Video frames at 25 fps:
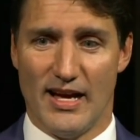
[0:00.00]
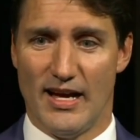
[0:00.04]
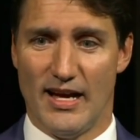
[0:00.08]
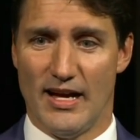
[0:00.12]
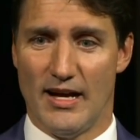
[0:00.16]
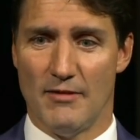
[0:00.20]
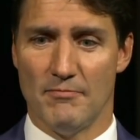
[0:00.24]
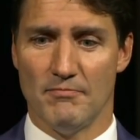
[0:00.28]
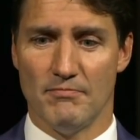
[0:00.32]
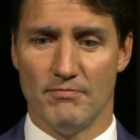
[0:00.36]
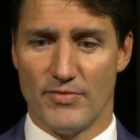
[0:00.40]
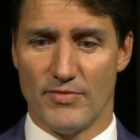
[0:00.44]

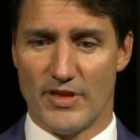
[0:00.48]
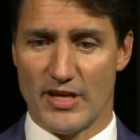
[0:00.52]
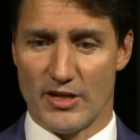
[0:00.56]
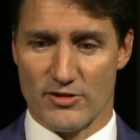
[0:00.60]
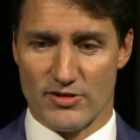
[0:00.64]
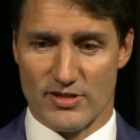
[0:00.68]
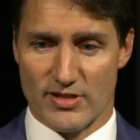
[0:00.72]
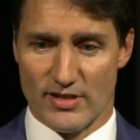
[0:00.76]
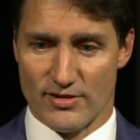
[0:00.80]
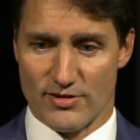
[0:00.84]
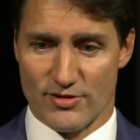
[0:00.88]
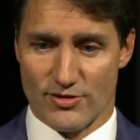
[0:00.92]

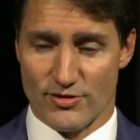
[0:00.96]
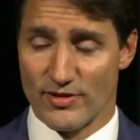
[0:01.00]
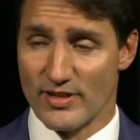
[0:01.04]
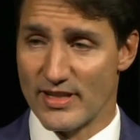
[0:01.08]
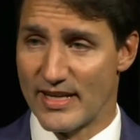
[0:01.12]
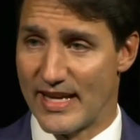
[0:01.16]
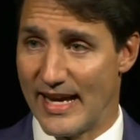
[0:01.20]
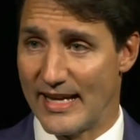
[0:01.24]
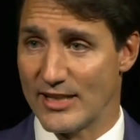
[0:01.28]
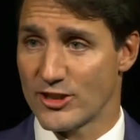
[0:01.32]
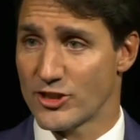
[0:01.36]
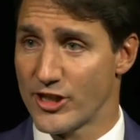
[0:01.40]
There's a
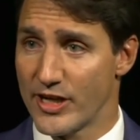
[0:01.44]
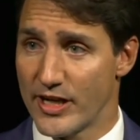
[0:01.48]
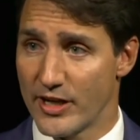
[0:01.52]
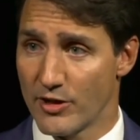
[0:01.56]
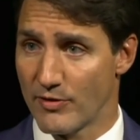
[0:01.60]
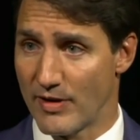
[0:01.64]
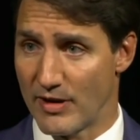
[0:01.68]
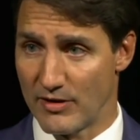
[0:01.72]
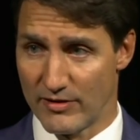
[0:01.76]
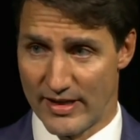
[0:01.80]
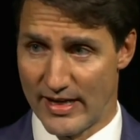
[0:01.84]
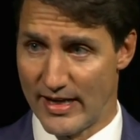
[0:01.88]
certain cachet
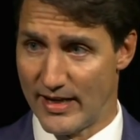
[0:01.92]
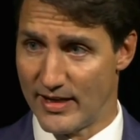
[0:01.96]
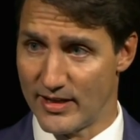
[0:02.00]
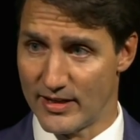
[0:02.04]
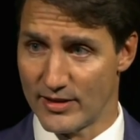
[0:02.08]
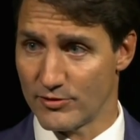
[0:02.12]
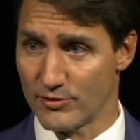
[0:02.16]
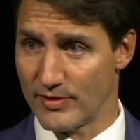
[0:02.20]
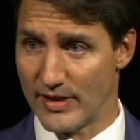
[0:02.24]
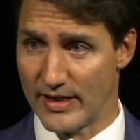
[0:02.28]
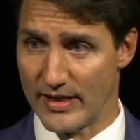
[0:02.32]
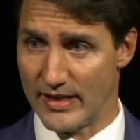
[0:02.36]
around
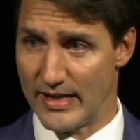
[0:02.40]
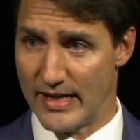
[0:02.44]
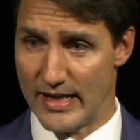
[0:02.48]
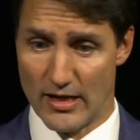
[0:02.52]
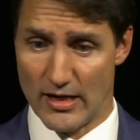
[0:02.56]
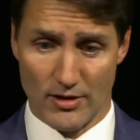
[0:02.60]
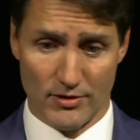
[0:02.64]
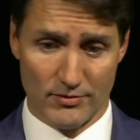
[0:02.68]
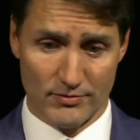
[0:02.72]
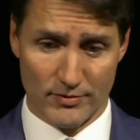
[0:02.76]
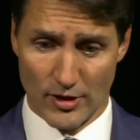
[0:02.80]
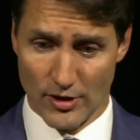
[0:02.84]
Canada right
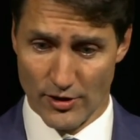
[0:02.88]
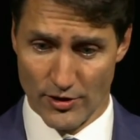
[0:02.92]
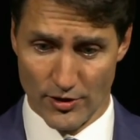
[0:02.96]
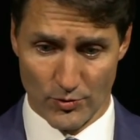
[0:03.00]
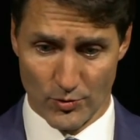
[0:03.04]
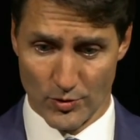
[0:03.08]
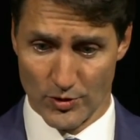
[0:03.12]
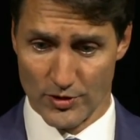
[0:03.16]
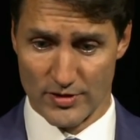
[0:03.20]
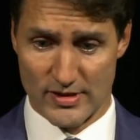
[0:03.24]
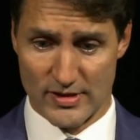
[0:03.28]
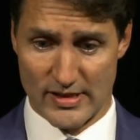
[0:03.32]
now on
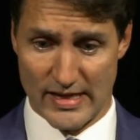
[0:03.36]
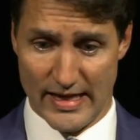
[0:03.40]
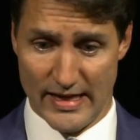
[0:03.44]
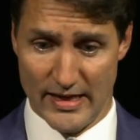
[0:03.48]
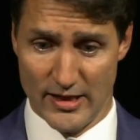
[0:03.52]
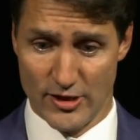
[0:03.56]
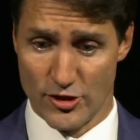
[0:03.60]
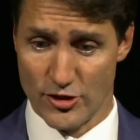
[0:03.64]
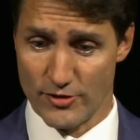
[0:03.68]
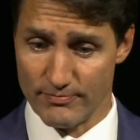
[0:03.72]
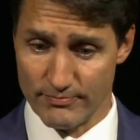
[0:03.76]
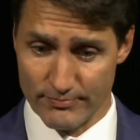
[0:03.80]
the world
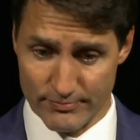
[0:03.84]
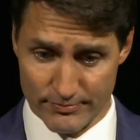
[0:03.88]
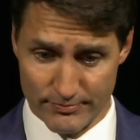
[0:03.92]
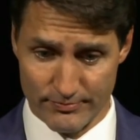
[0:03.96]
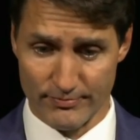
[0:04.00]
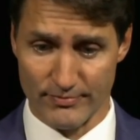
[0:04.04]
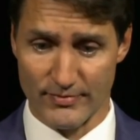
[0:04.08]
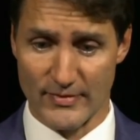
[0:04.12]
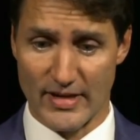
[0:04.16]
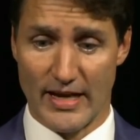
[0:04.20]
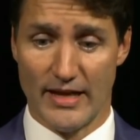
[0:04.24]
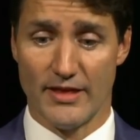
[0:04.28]
stage.
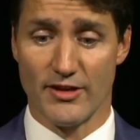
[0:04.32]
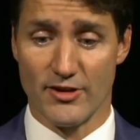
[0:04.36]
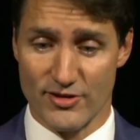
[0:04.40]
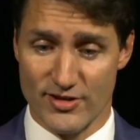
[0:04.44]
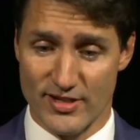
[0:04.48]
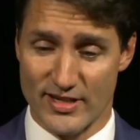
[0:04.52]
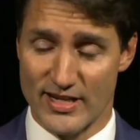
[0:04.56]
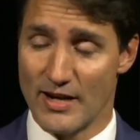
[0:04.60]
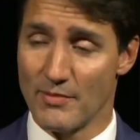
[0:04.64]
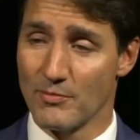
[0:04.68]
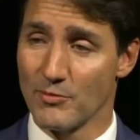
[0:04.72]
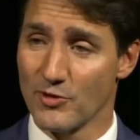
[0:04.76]
And
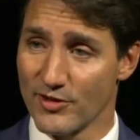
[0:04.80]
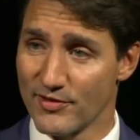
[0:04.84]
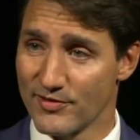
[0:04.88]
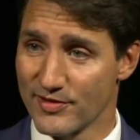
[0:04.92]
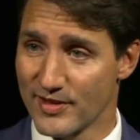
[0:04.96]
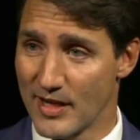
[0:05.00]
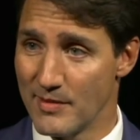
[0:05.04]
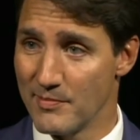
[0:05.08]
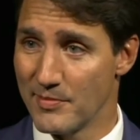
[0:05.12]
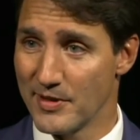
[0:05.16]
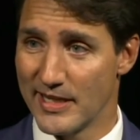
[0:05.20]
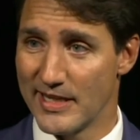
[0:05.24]
there's a number
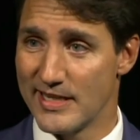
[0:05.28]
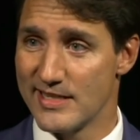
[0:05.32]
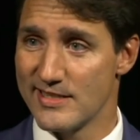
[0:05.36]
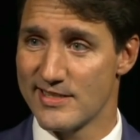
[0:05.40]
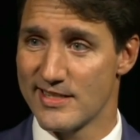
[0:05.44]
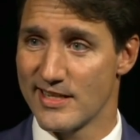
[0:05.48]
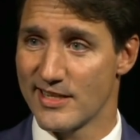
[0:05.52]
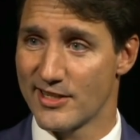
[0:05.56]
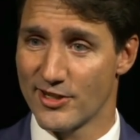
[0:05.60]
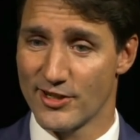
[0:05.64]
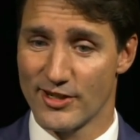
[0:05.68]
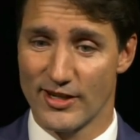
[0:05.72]
of
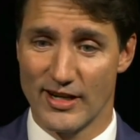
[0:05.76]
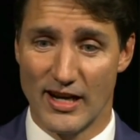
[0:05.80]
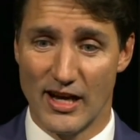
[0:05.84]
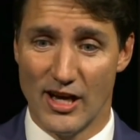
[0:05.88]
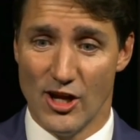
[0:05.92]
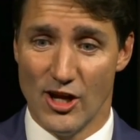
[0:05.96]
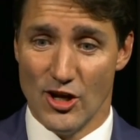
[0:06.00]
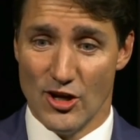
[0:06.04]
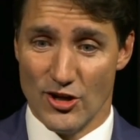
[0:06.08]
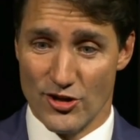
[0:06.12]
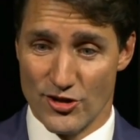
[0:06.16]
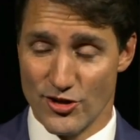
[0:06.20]
companies that
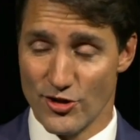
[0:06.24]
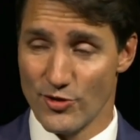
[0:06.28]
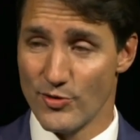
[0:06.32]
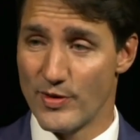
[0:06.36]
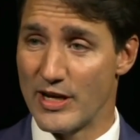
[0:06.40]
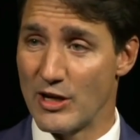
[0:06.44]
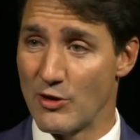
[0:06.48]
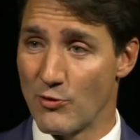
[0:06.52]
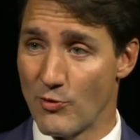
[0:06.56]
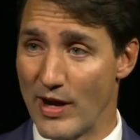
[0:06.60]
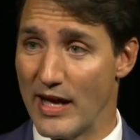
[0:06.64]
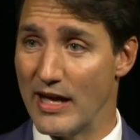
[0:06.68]
are
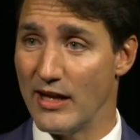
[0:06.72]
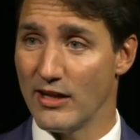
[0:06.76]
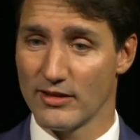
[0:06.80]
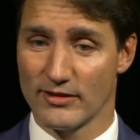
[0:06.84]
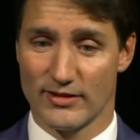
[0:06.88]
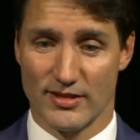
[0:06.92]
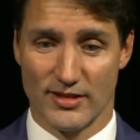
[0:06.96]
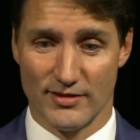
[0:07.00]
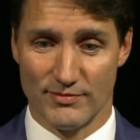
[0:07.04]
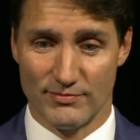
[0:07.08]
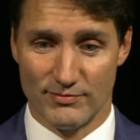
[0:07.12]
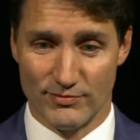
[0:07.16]
doing
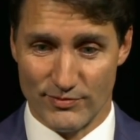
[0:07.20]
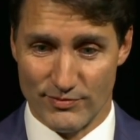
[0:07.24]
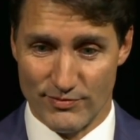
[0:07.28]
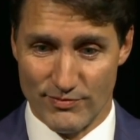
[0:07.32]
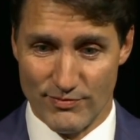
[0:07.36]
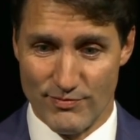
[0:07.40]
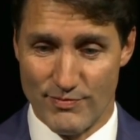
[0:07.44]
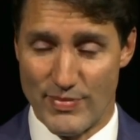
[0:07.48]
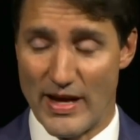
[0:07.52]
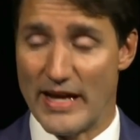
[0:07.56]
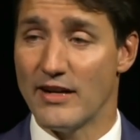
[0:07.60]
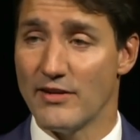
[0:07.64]
well to
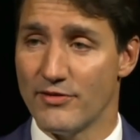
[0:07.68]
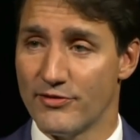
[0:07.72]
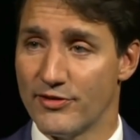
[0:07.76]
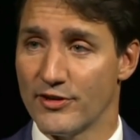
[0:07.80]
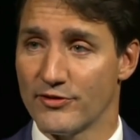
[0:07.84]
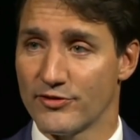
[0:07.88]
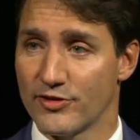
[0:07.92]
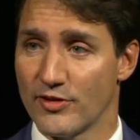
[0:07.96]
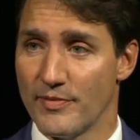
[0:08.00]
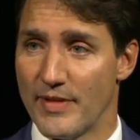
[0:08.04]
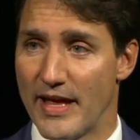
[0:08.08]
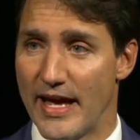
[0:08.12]

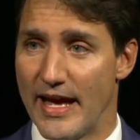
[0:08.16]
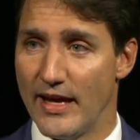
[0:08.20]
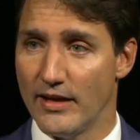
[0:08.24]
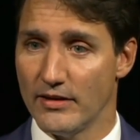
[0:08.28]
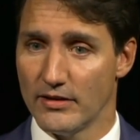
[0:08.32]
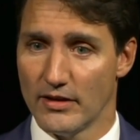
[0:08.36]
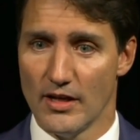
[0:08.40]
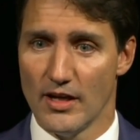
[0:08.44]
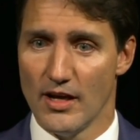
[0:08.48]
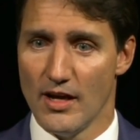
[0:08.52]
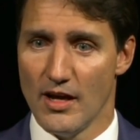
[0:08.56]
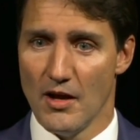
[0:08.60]
benefit from
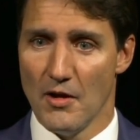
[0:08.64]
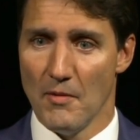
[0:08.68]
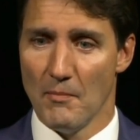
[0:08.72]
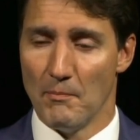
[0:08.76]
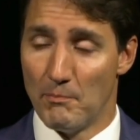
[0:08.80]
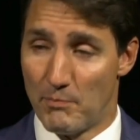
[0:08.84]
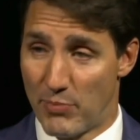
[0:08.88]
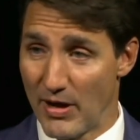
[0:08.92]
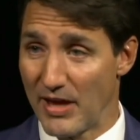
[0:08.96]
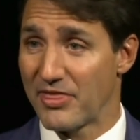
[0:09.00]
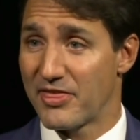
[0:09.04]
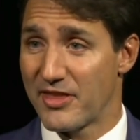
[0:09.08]
that.
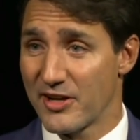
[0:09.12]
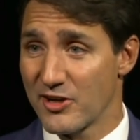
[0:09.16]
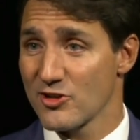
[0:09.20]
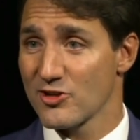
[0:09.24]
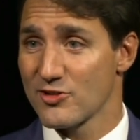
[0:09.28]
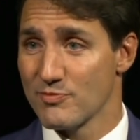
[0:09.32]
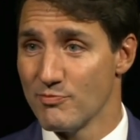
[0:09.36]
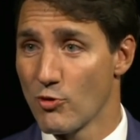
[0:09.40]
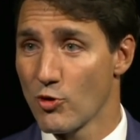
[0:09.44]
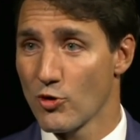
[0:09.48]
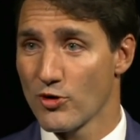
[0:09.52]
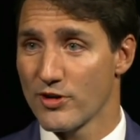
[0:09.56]
But
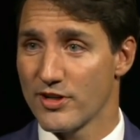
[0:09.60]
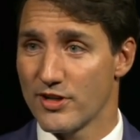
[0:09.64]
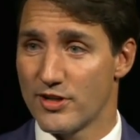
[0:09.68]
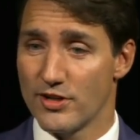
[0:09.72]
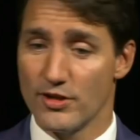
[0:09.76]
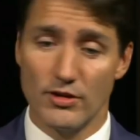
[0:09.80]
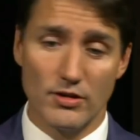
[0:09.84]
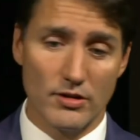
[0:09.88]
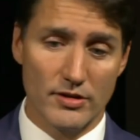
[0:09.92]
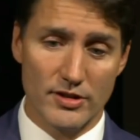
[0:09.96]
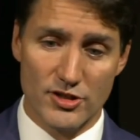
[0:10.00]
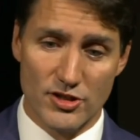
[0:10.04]
there's more to
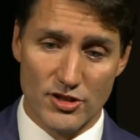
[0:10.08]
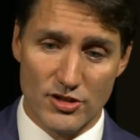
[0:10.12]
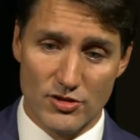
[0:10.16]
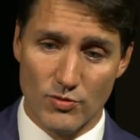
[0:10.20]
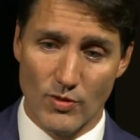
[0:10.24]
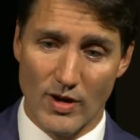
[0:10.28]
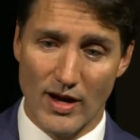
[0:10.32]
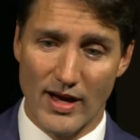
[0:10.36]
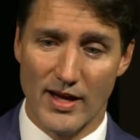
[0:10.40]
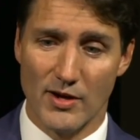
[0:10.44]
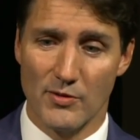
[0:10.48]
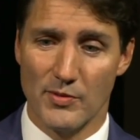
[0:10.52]
do, which
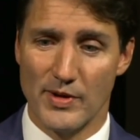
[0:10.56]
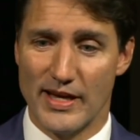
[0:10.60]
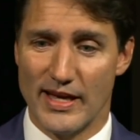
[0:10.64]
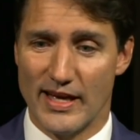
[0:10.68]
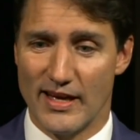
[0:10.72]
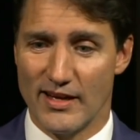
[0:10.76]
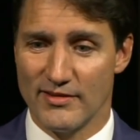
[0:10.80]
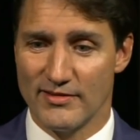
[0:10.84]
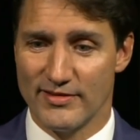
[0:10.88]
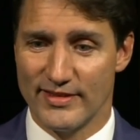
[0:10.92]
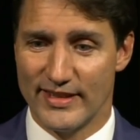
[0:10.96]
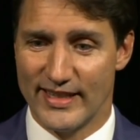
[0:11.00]
is why we
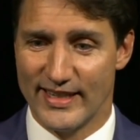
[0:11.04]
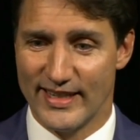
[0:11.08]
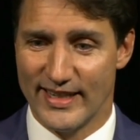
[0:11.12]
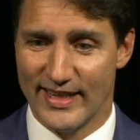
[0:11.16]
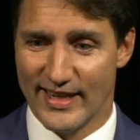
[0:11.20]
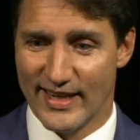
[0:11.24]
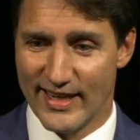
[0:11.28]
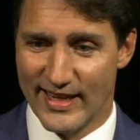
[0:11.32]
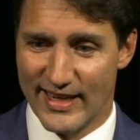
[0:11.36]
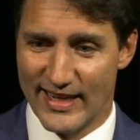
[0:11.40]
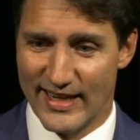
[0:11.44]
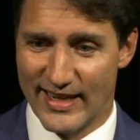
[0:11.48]
have
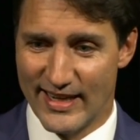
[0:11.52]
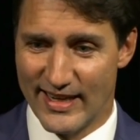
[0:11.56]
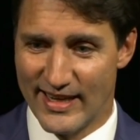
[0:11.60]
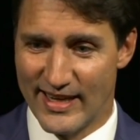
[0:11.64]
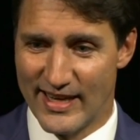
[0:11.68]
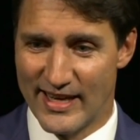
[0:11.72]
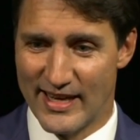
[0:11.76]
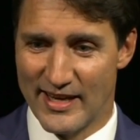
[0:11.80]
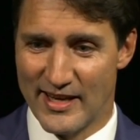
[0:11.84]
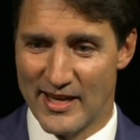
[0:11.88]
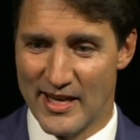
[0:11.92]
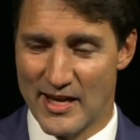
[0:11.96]

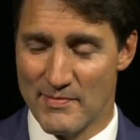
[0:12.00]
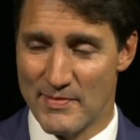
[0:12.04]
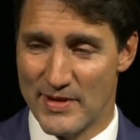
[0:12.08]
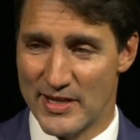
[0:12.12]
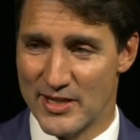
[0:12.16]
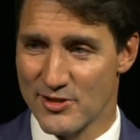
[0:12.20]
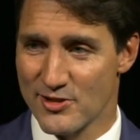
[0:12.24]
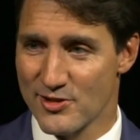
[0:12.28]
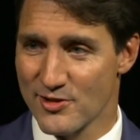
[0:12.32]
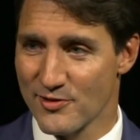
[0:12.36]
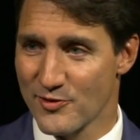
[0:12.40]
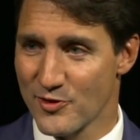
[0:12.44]
a
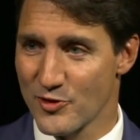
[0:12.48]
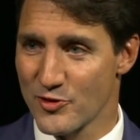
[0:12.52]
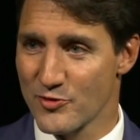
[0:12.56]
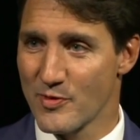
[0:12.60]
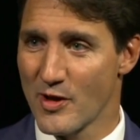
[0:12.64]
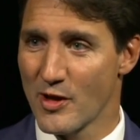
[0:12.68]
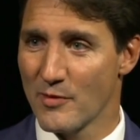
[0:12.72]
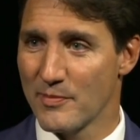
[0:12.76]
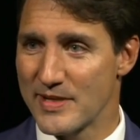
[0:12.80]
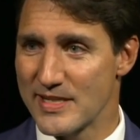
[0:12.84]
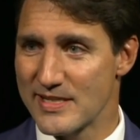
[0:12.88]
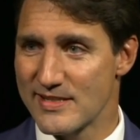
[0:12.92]
Minister for
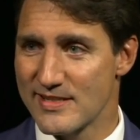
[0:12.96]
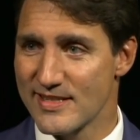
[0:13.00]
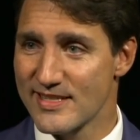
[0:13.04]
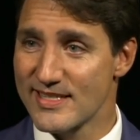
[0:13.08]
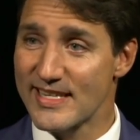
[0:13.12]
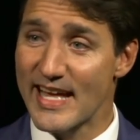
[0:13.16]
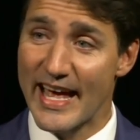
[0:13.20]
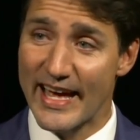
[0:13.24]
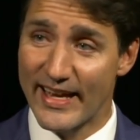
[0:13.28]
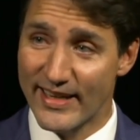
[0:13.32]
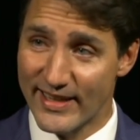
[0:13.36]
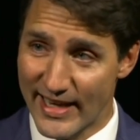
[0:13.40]
Small
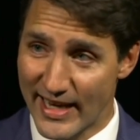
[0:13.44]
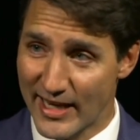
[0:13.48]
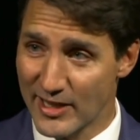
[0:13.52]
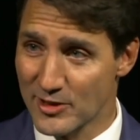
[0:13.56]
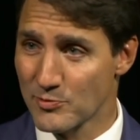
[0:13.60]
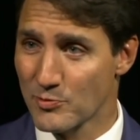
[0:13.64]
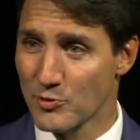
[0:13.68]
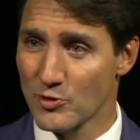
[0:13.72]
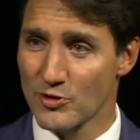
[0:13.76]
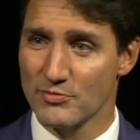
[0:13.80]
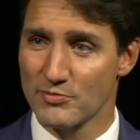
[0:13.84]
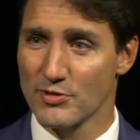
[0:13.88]
Business and
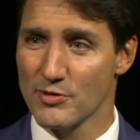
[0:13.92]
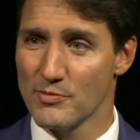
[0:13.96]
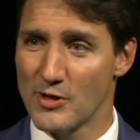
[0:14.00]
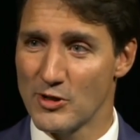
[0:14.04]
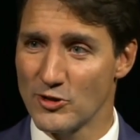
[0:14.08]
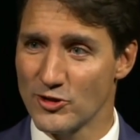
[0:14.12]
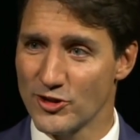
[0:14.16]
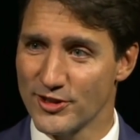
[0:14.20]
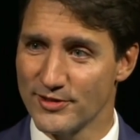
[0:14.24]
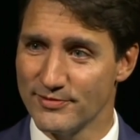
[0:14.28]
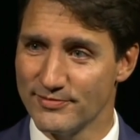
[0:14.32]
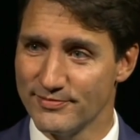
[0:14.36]
Export
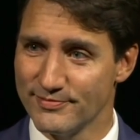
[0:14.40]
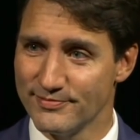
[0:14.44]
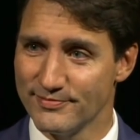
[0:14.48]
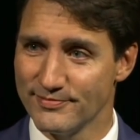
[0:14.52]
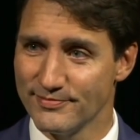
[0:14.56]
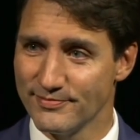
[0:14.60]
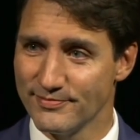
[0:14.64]
Promotion.